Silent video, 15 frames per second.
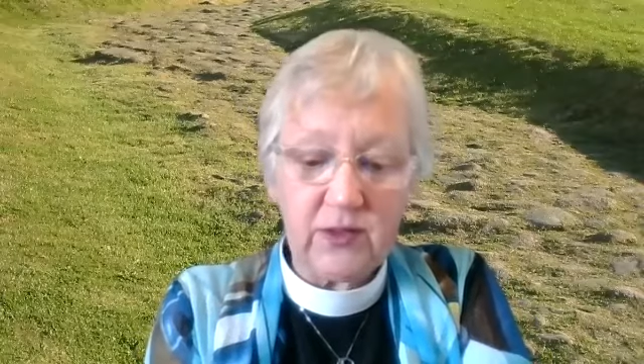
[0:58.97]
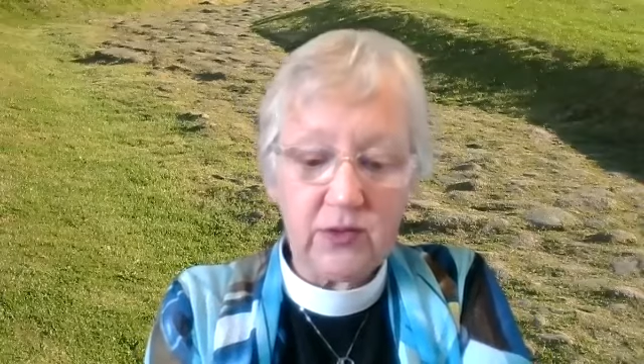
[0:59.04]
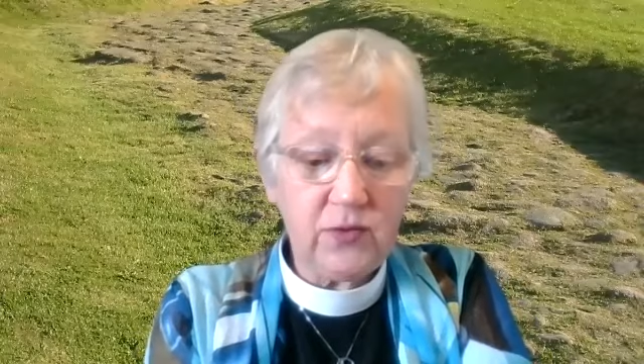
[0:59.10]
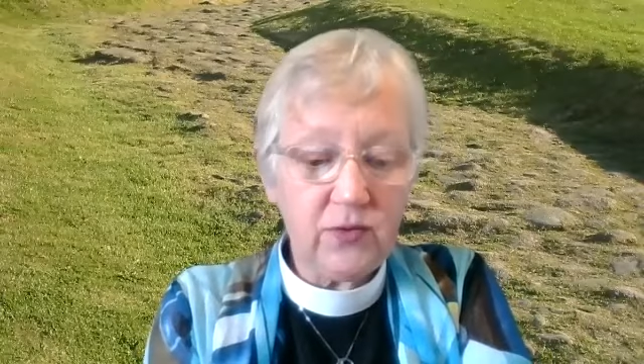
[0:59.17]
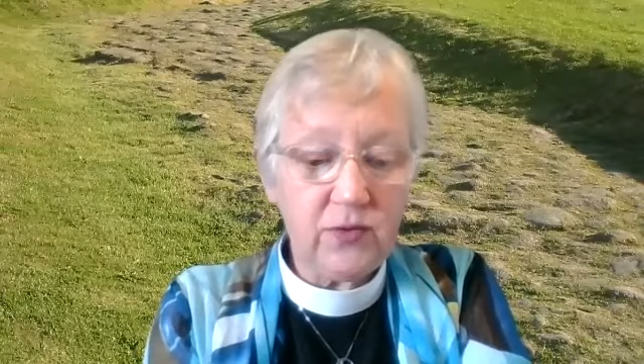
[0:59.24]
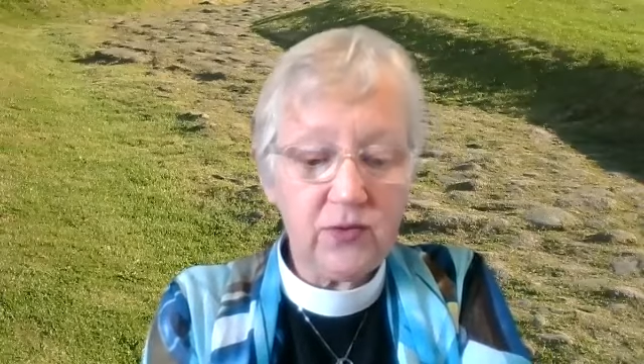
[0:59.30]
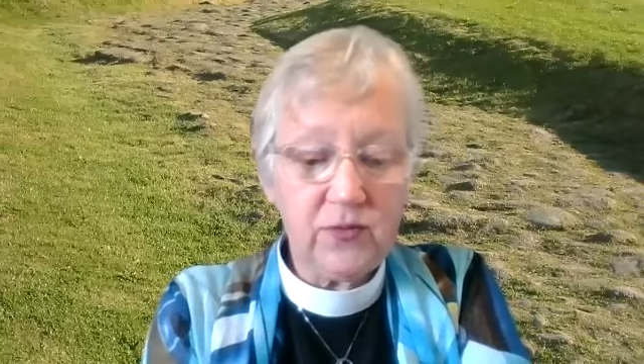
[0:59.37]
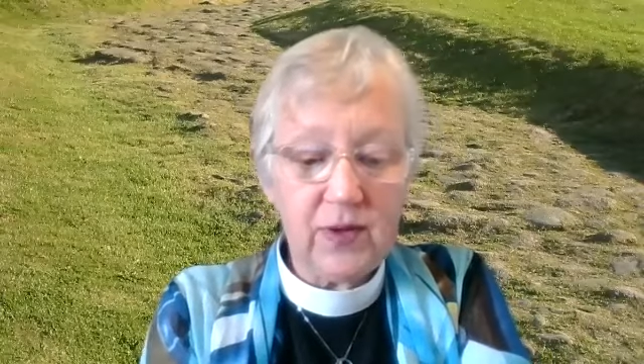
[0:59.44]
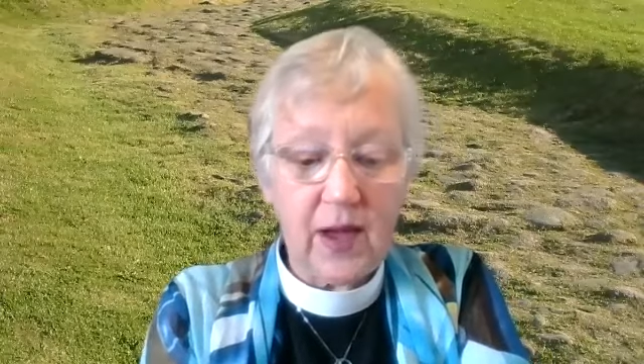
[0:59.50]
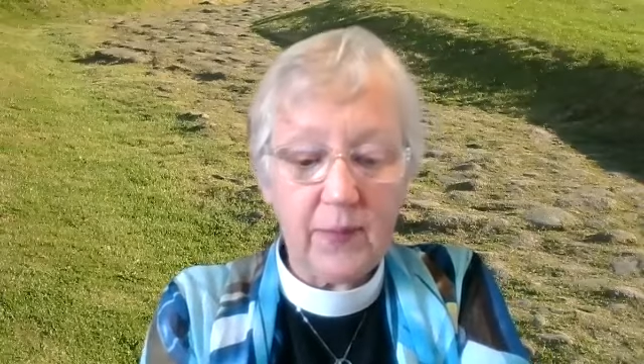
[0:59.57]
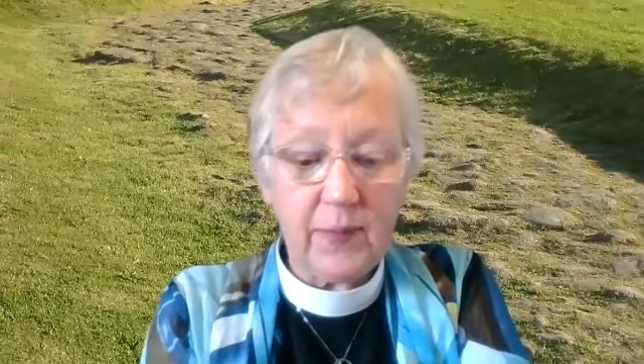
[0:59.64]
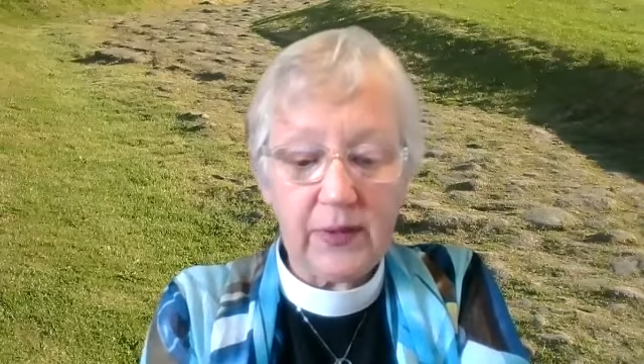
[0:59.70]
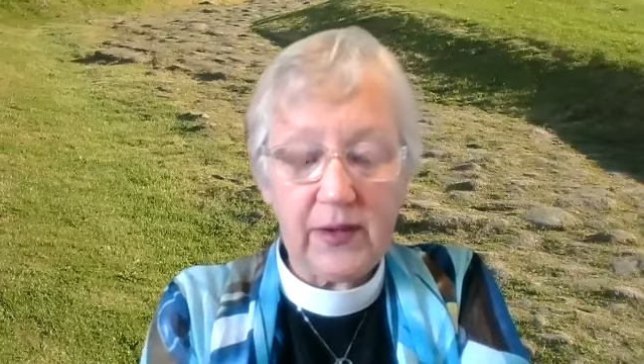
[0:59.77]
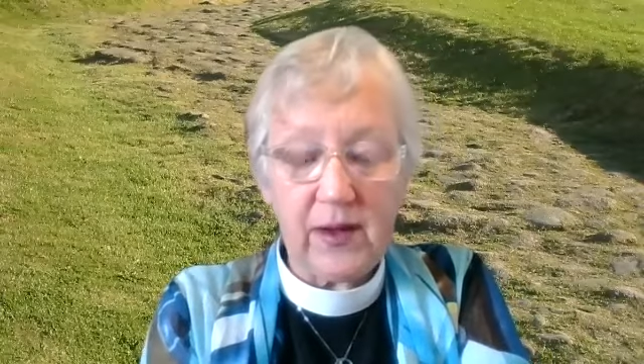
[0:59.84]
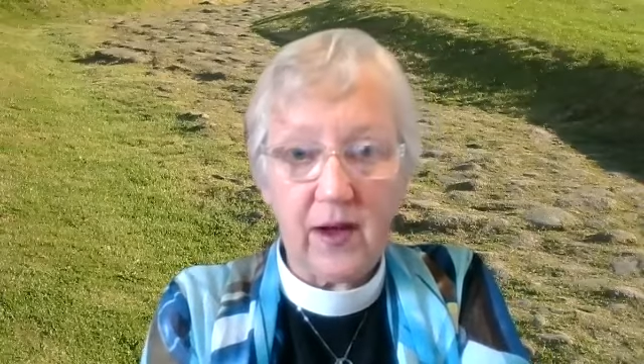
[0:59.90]
you do
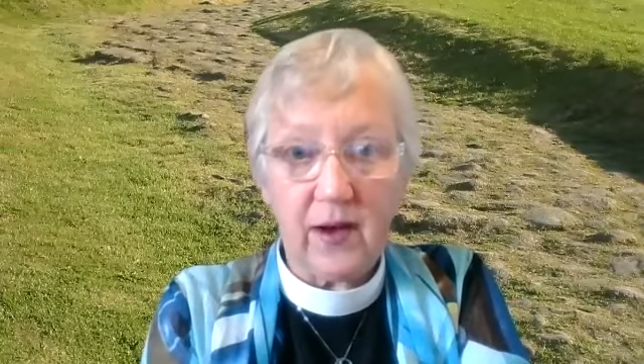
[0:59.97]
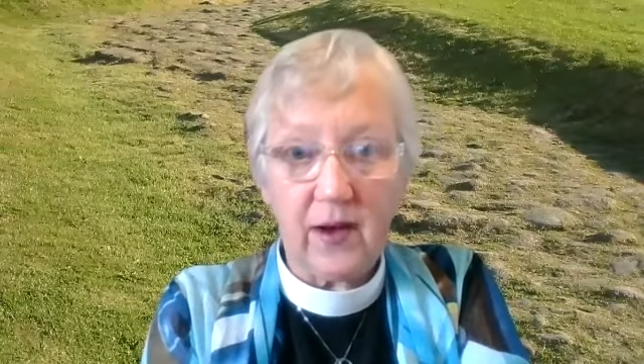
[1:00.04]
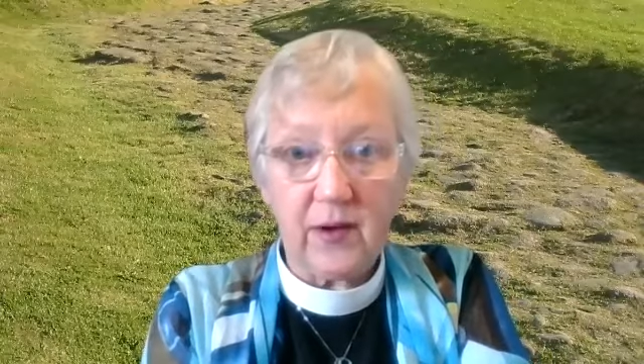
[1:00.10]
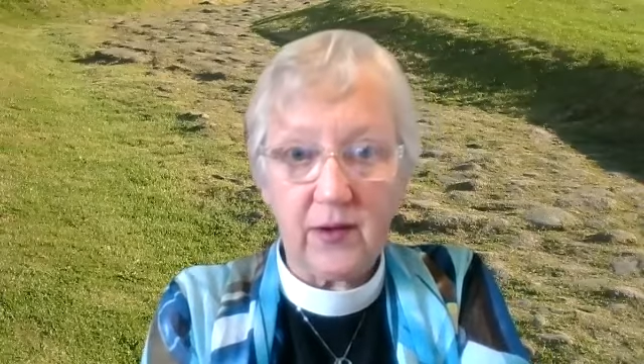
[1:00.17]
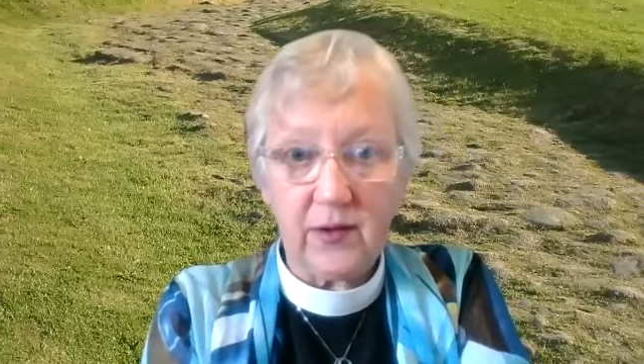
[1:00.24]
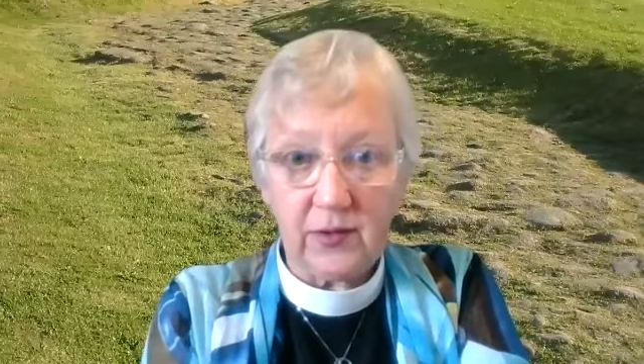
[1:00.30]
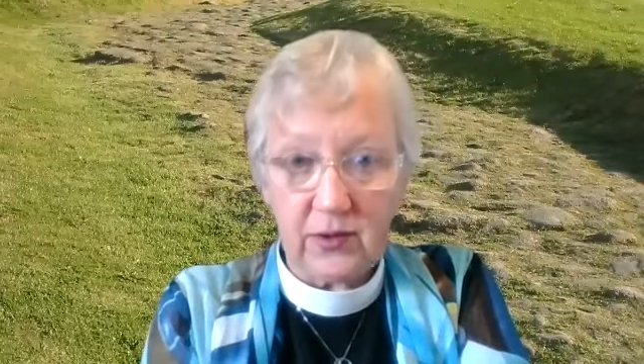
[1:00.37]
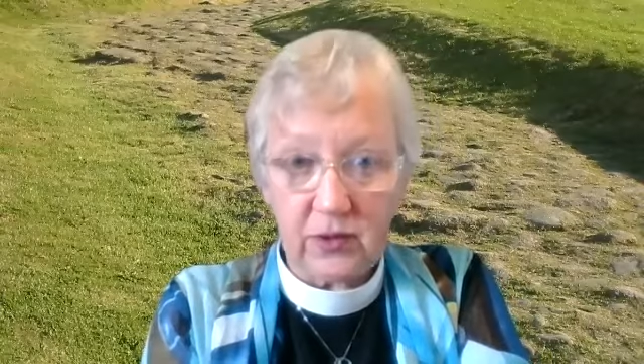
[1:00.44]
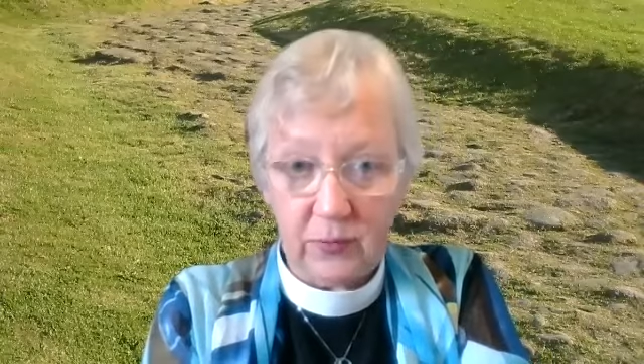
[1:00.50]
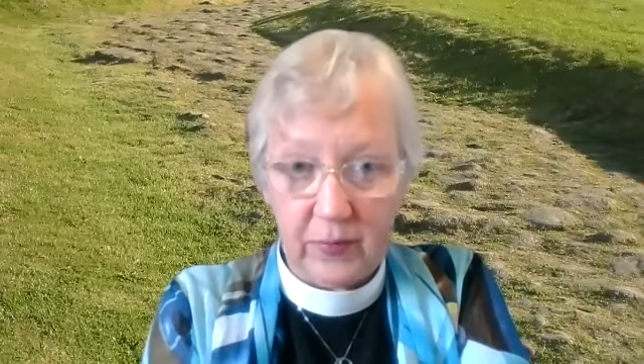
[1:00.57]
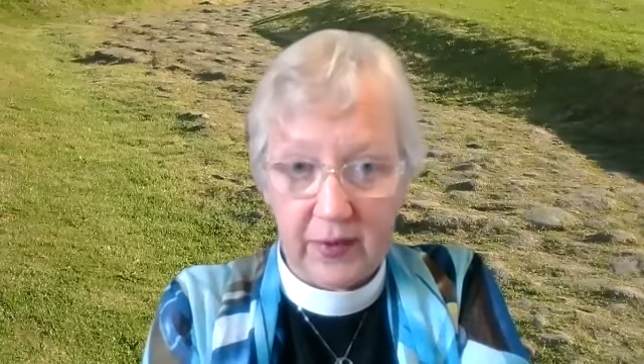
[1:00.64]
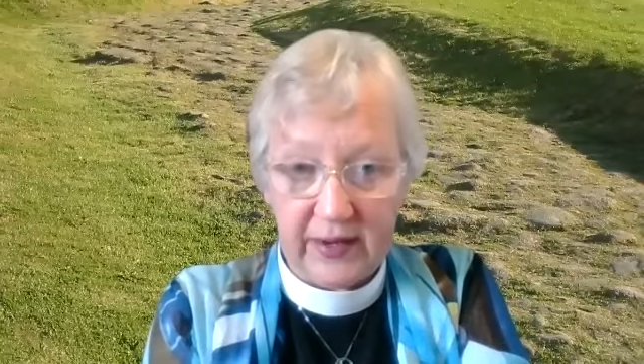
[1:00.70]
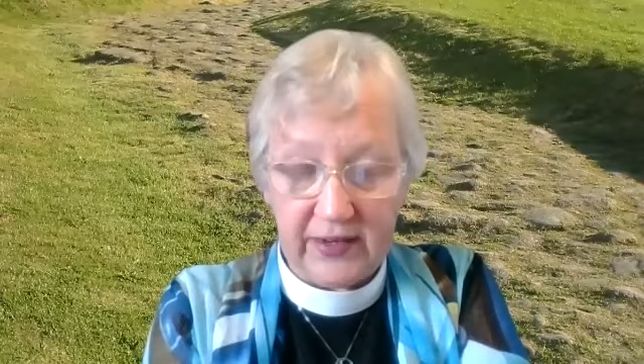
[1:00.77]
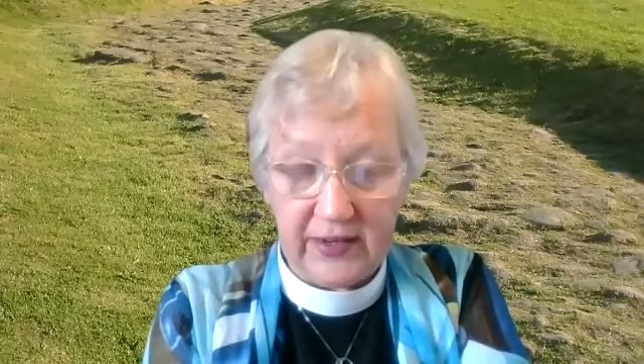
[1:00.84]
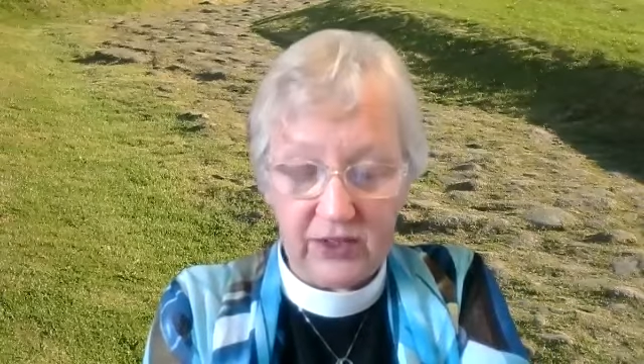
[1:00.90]
not belong to
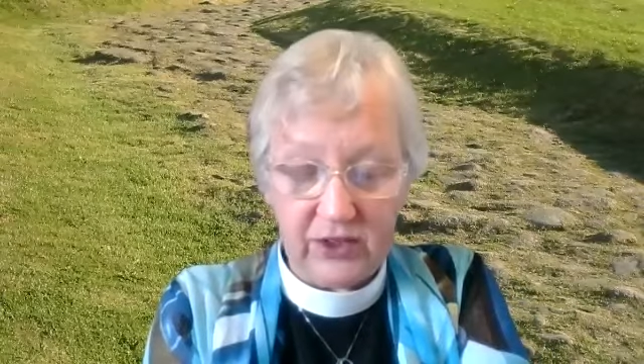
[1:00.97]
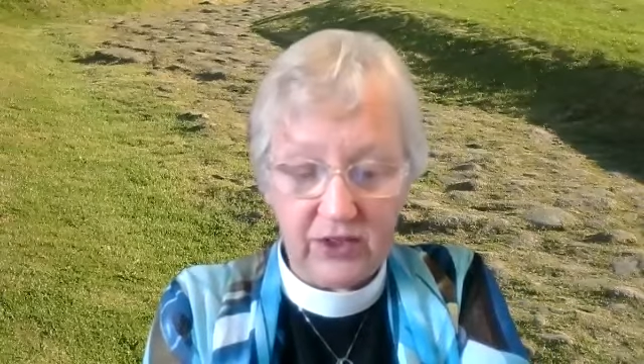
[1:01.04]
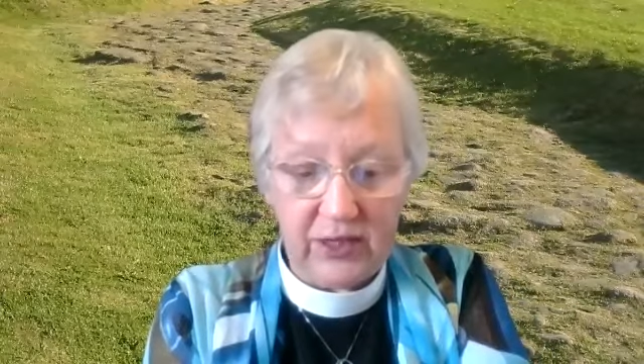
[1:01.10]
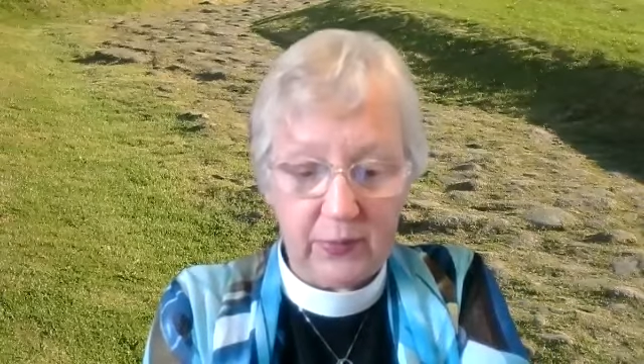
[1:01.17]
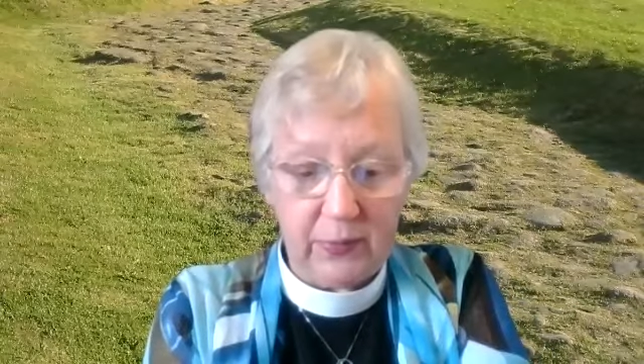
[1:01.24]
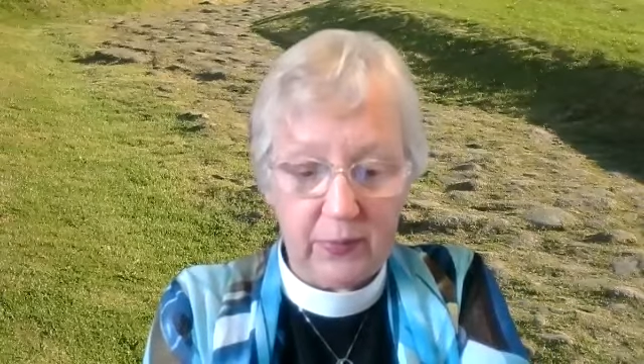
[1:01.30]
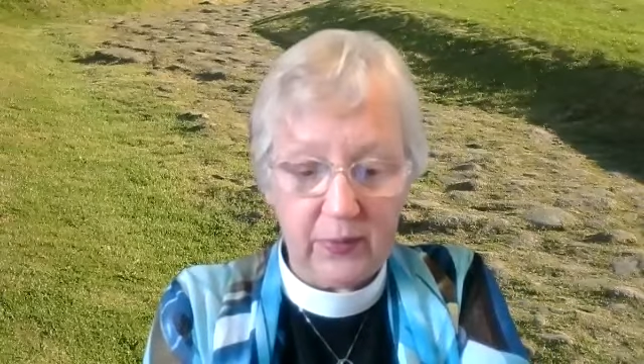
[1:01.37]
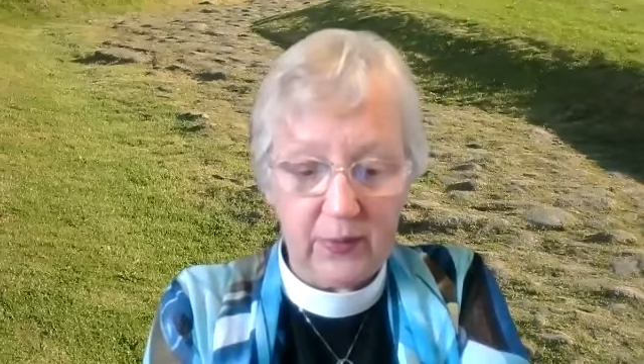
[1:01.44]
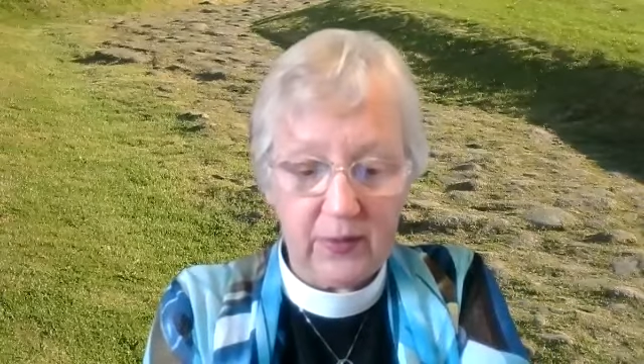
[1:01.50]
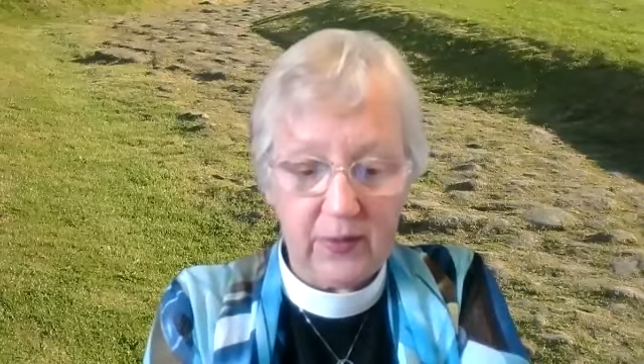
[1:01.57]
my sheep.